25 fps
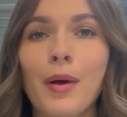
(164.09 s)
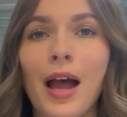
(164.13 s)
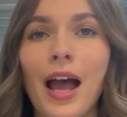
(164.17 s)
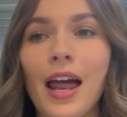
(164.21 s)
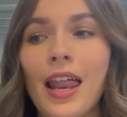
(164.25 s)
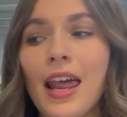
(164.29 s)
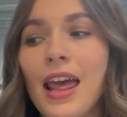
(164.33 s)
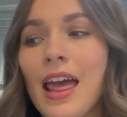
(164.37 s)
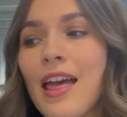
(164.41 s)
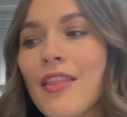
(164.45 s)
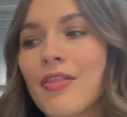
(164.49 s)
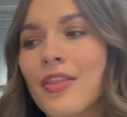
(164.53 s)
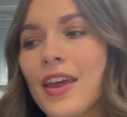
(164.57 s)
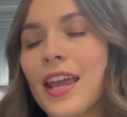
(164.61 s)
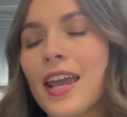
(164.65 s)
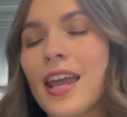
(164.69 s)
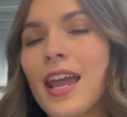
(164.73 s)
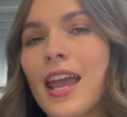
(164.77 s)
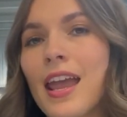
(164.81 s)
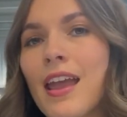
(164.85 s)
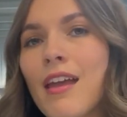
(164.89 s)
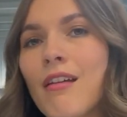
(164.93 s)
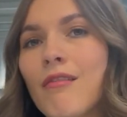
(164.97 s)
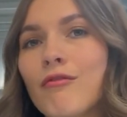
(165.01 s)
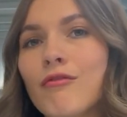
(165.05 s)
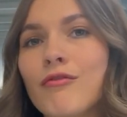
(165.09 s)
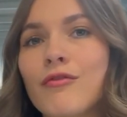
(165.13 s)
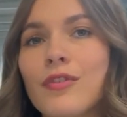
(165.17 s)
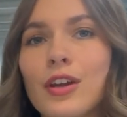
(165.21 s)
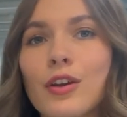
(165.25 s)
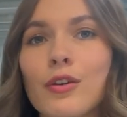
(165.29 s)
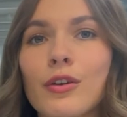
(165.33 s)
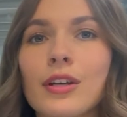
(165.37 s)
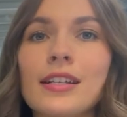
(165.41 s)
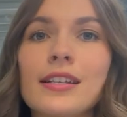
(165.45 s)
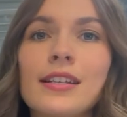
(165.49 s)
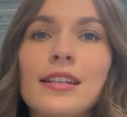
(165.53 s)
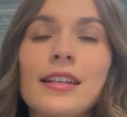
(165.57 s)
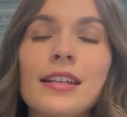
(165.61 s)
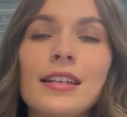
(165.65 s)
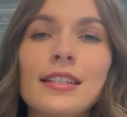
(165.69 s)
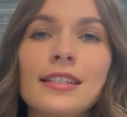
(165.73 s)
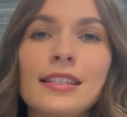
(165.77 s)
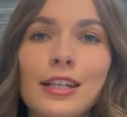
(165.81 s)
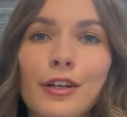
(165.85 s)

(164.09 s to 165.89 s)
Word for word: but they have very